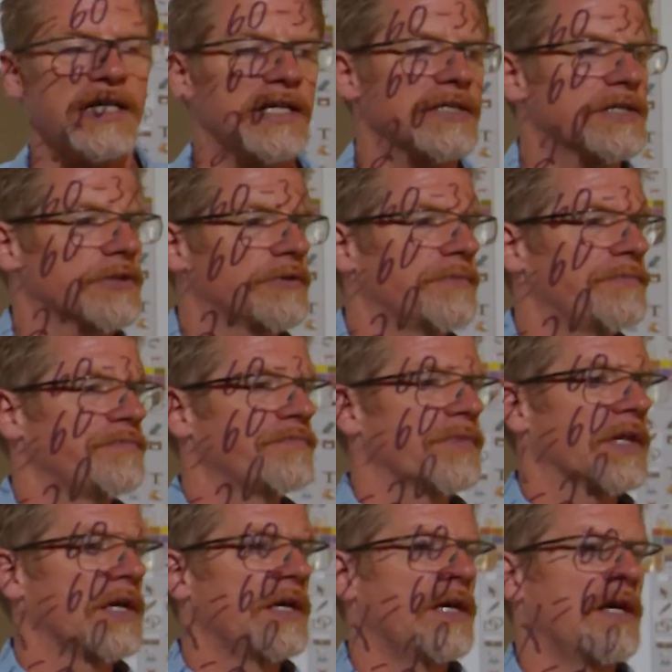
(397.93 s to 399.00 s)
answer.
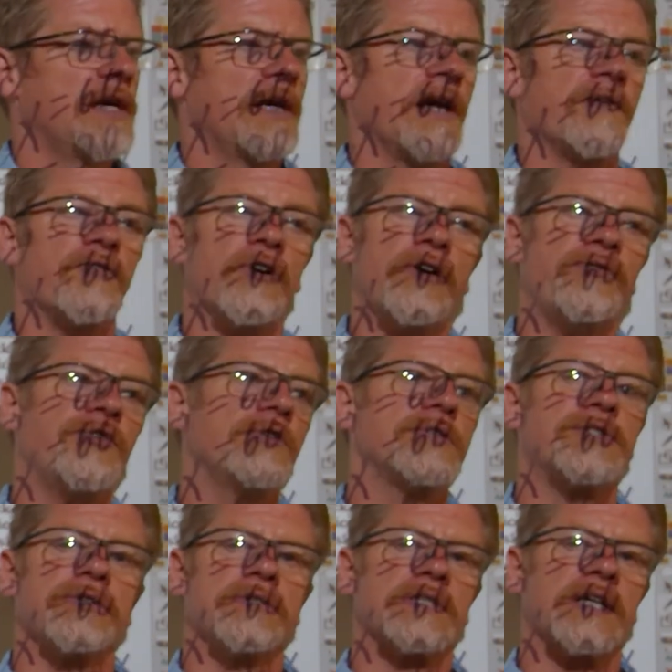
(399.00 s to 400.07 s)
Very few
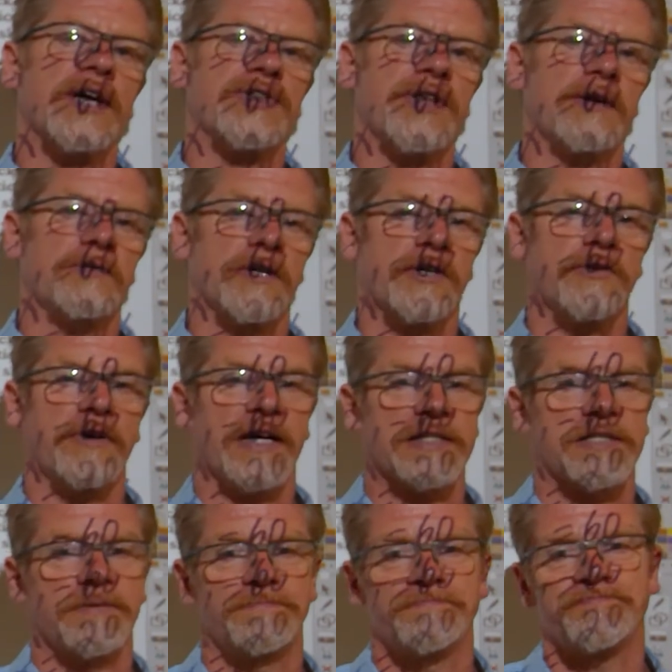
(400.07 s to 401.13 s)
students got that one
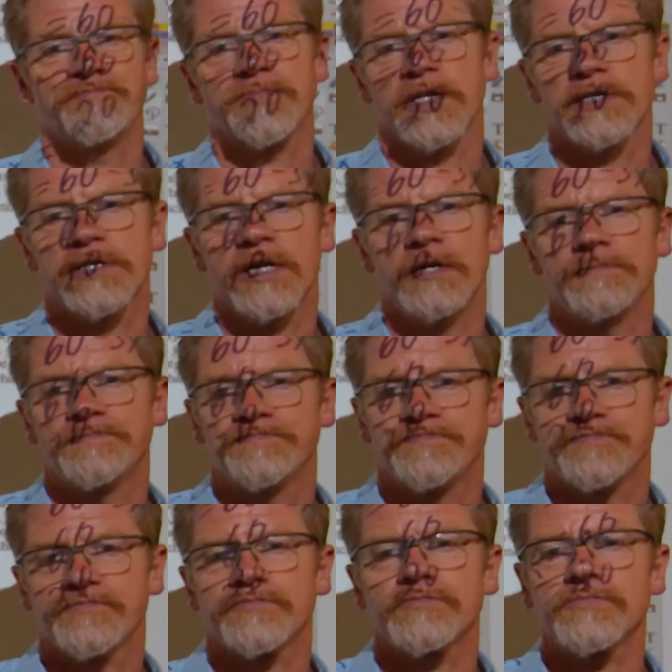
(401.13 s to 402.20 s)
correct. So
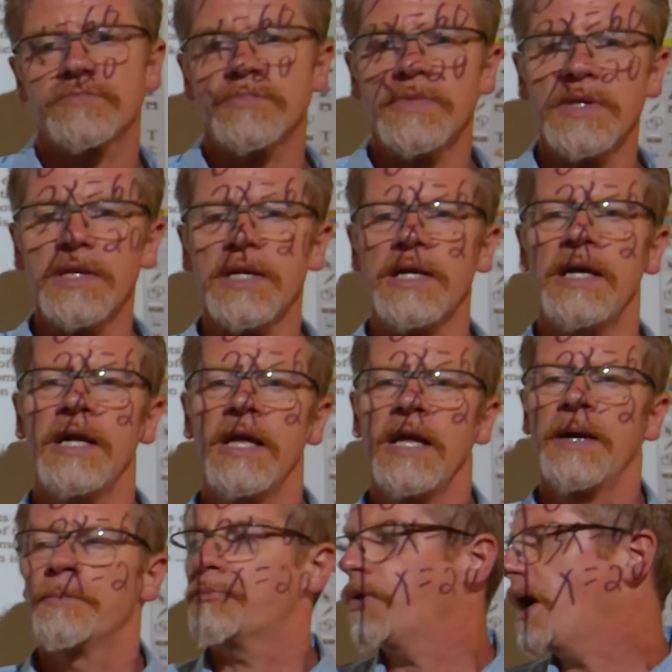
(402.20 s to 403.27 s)

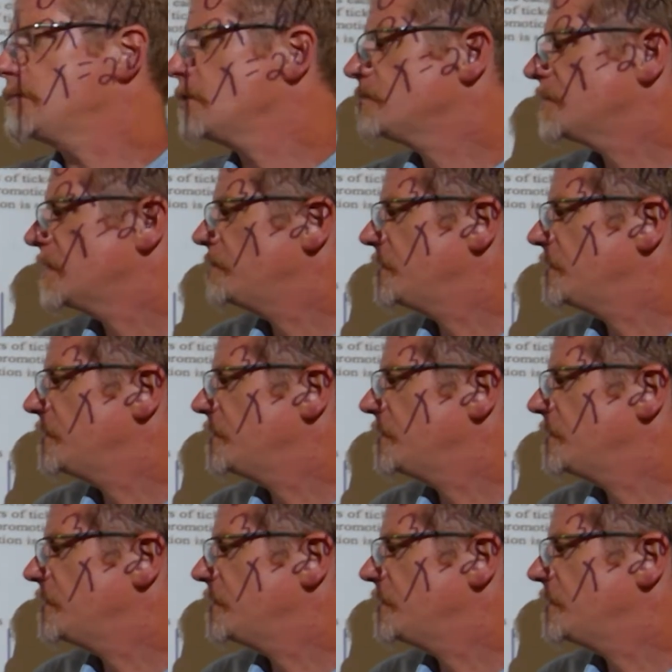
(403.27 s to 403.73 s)
probably